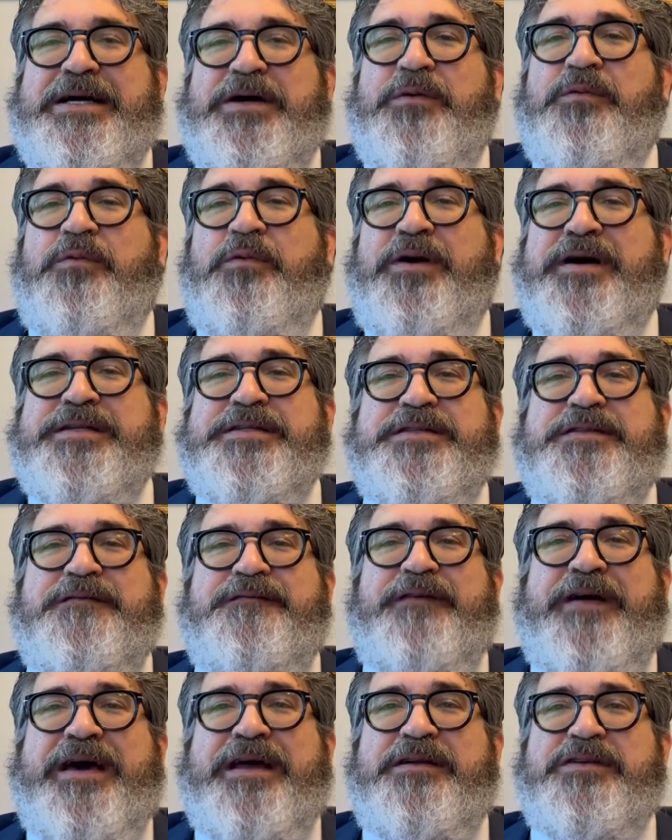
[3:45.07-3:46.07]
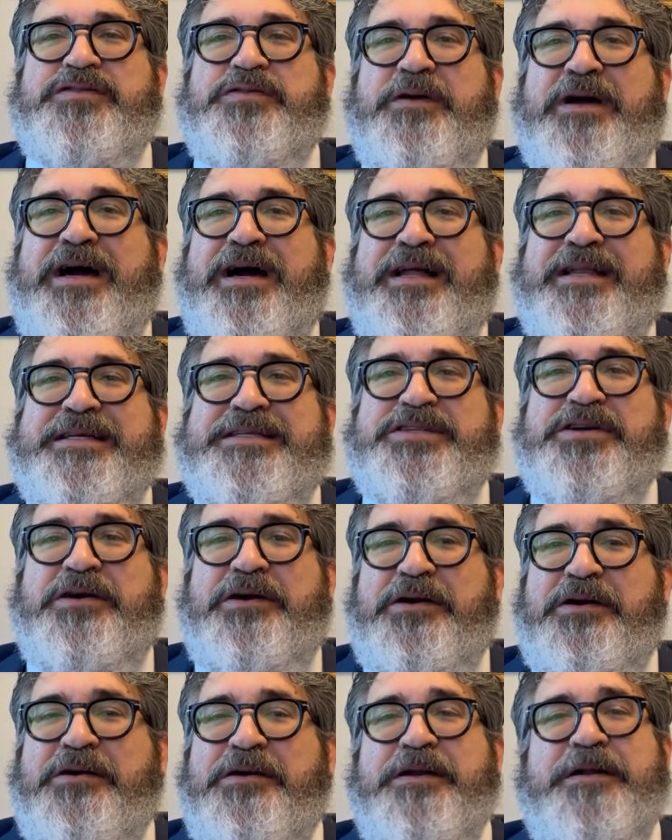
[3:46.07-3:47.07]
Once the final trial is
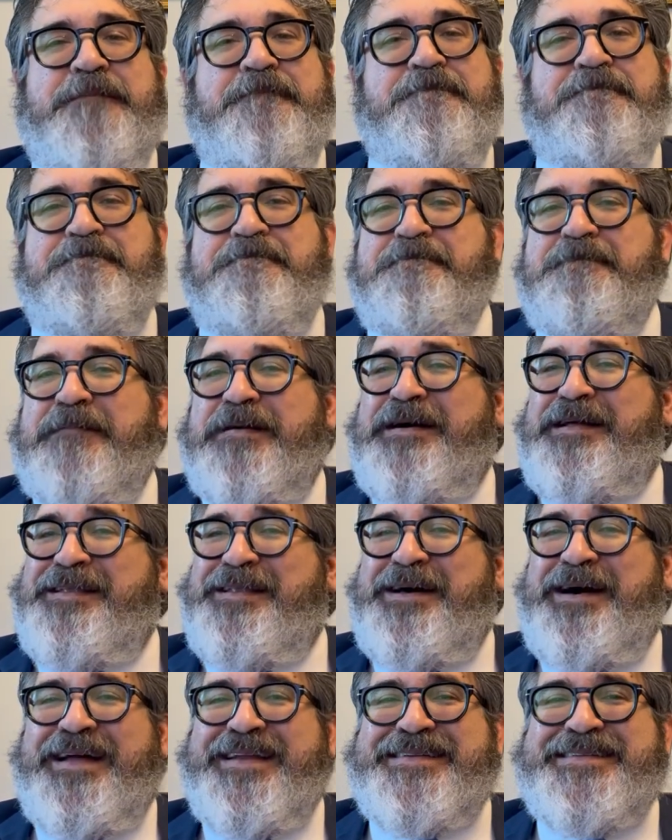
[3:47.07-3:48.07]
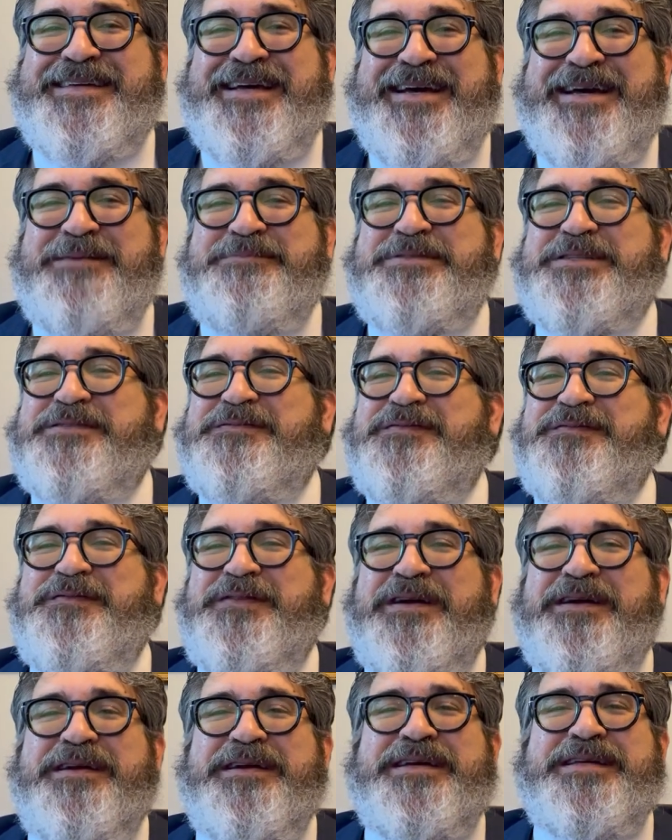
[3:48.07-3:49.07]
heard, a lot of times it's
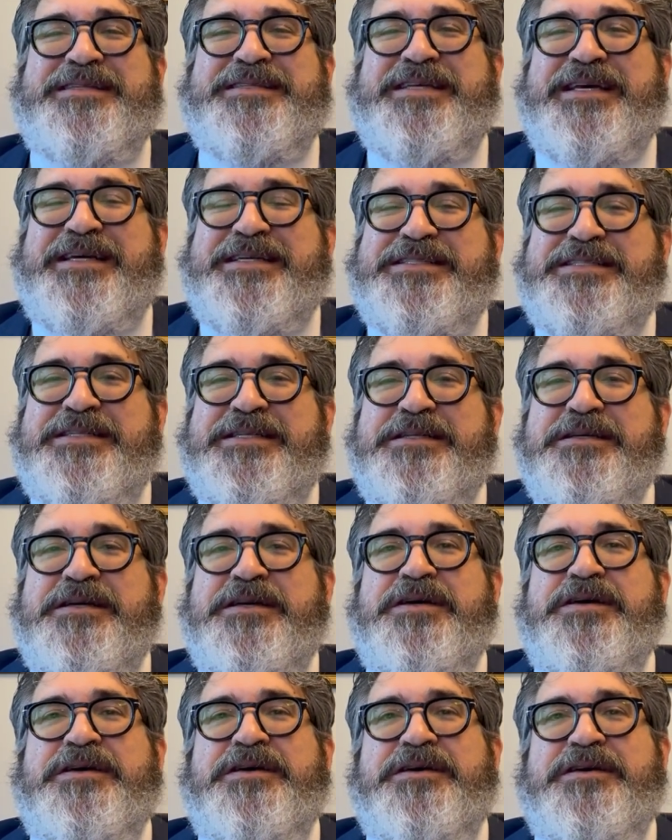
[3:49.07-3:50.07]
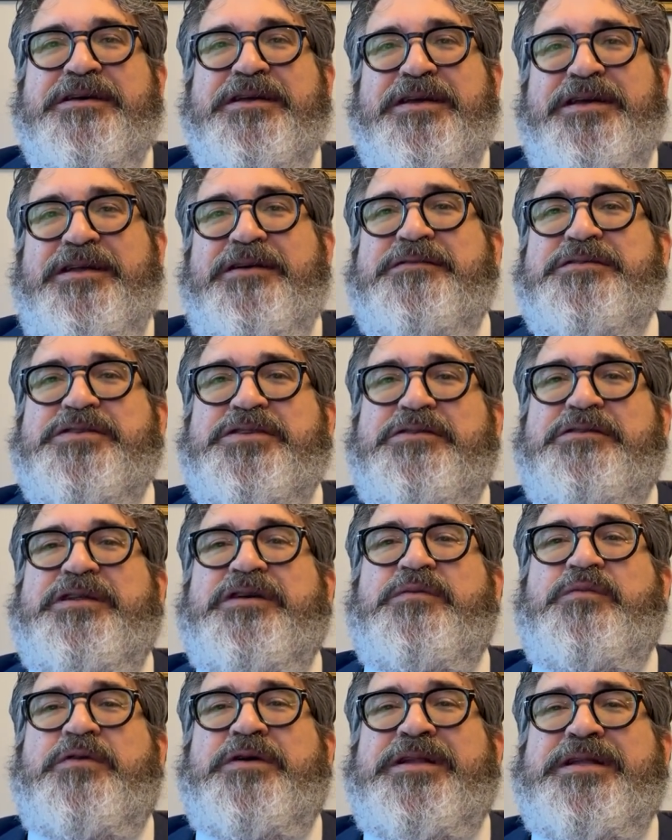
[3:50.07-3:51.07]
very contested. You don't do it
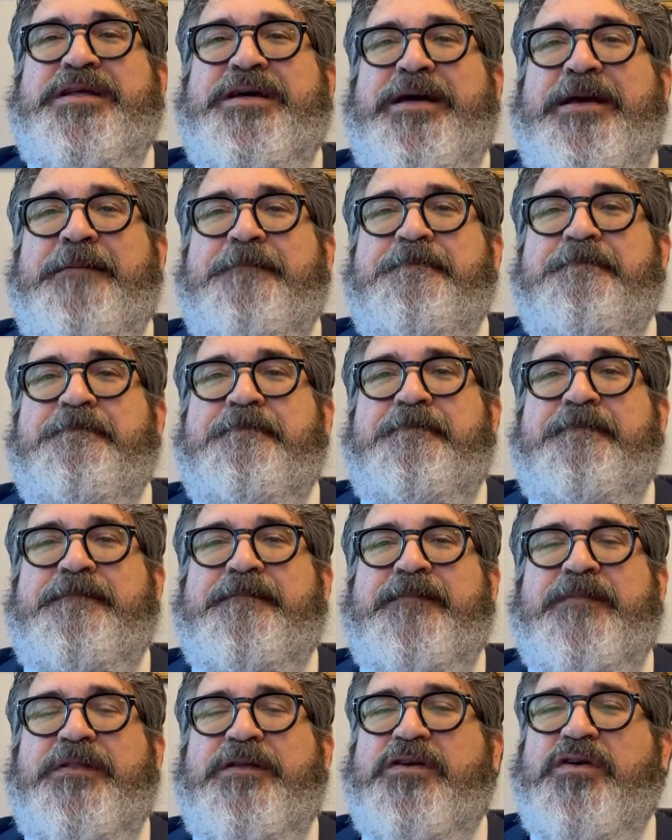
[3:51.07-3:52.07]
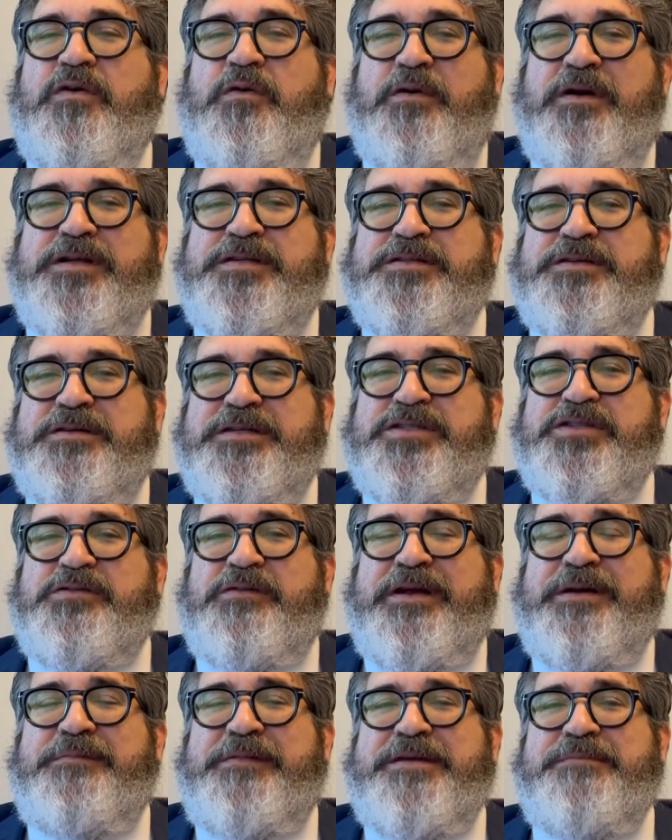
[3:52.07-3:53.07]
in one day. The courts are
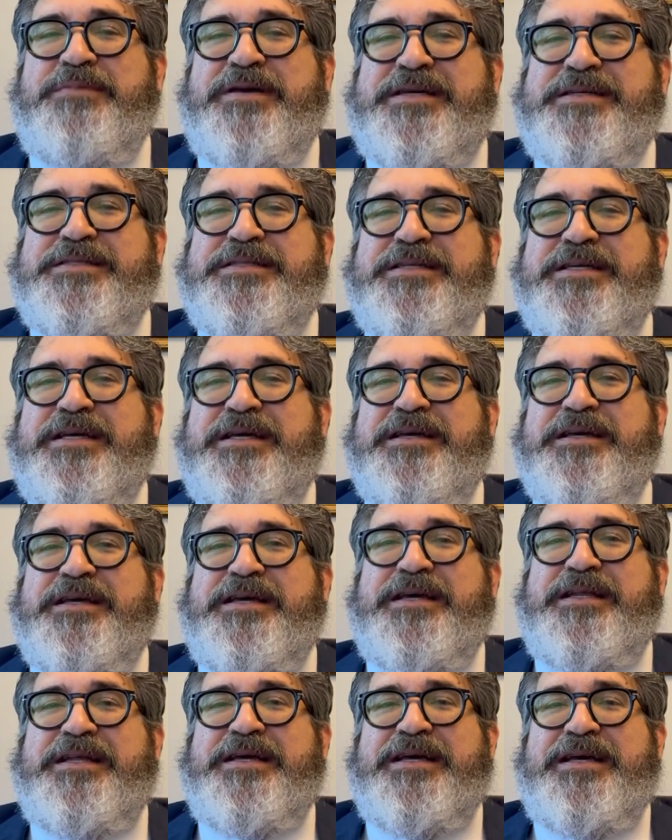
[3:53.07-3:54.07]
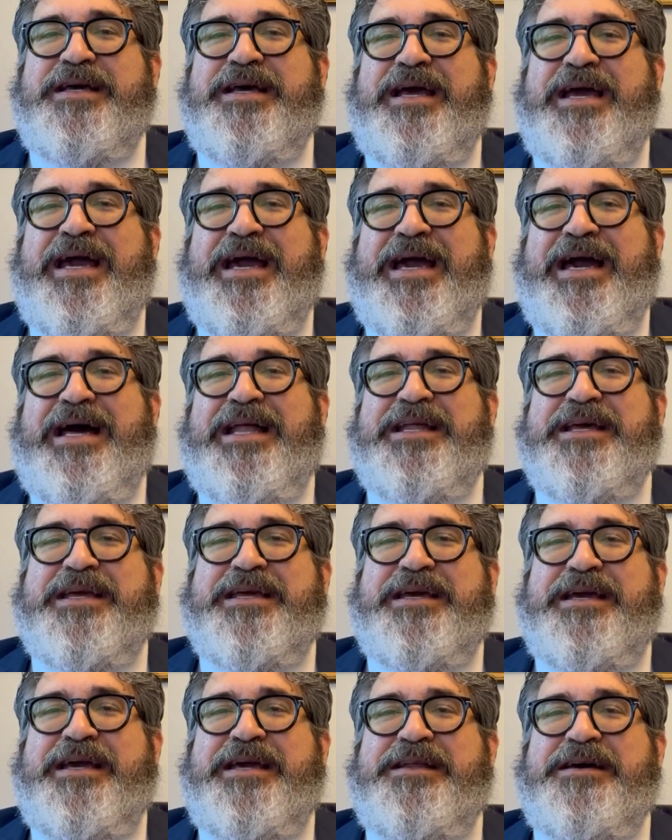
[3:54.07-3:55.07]
extremely busy and can
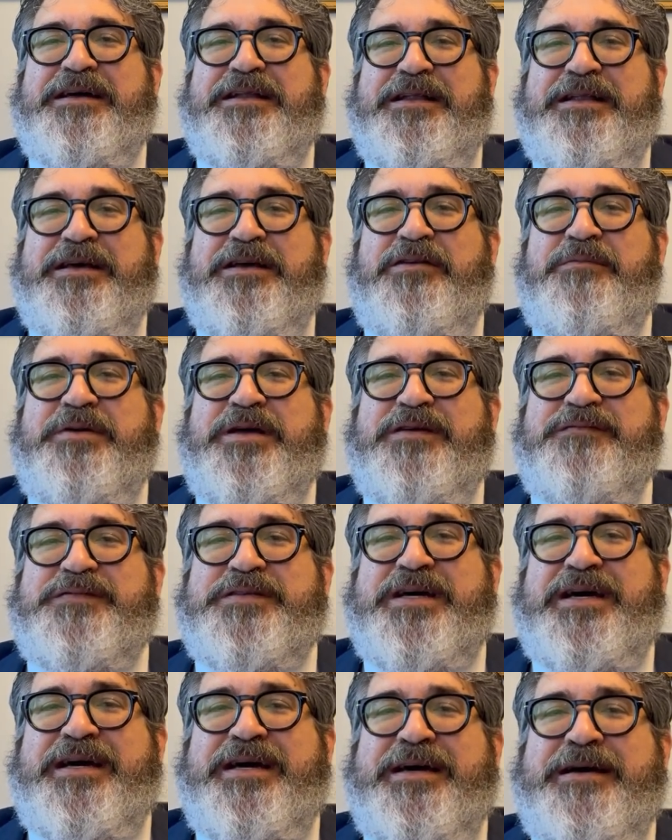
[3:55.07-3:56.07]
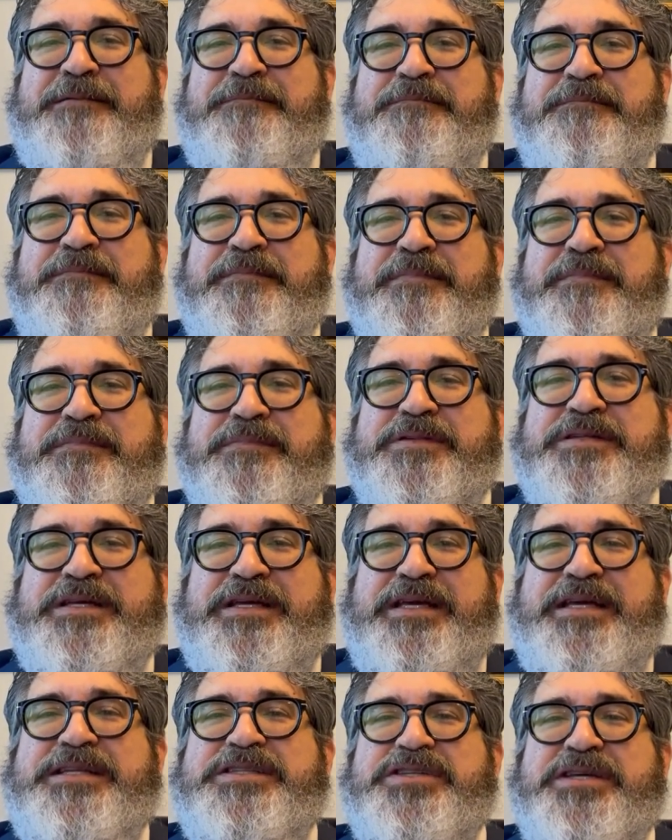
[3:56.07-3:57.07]
allocate a little bit of time to
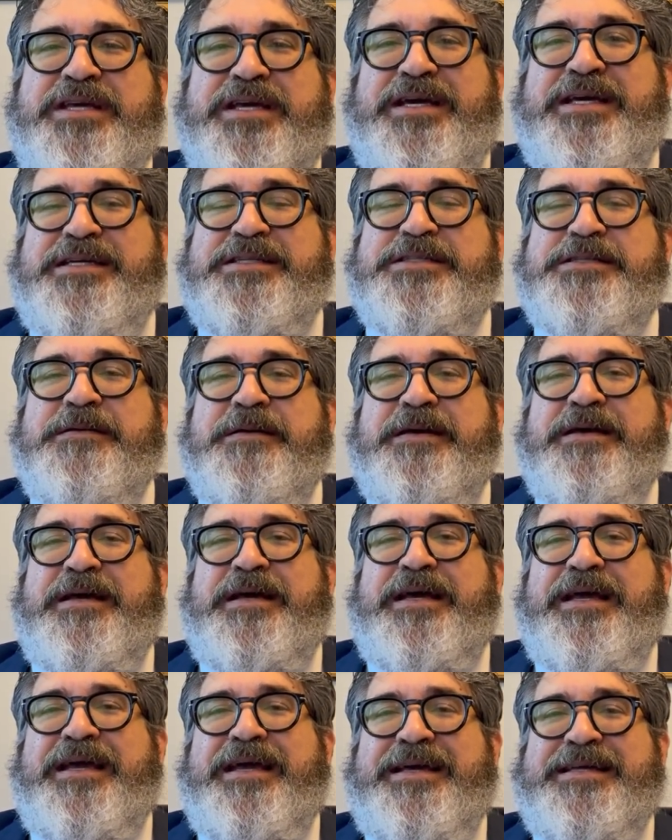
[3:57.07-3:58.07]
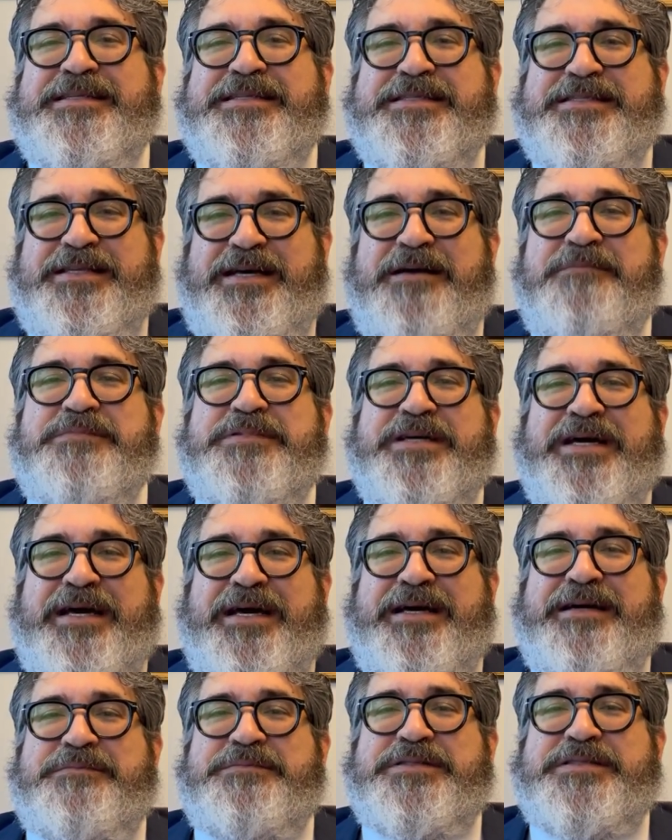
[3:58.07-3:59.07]
each case. And
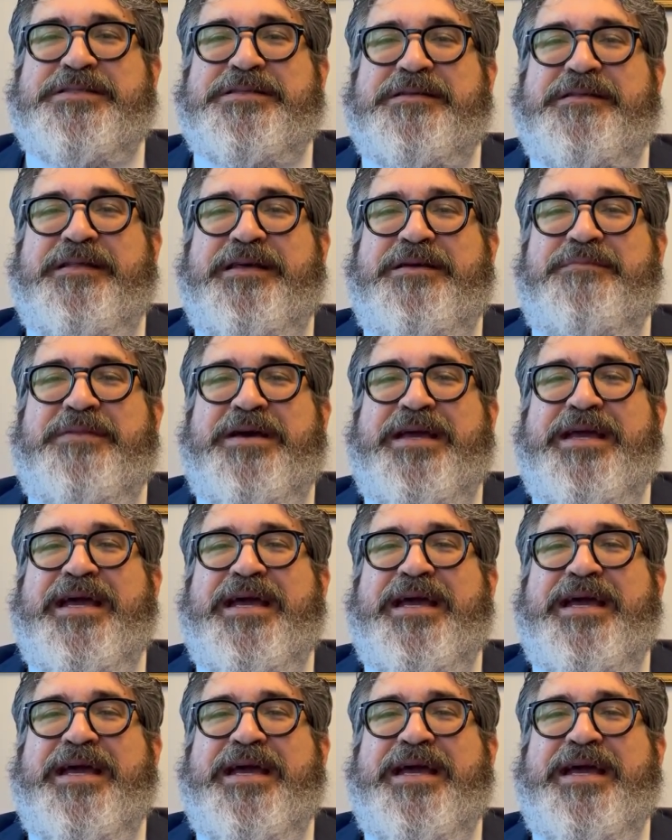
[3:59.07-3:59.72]
sometimes they may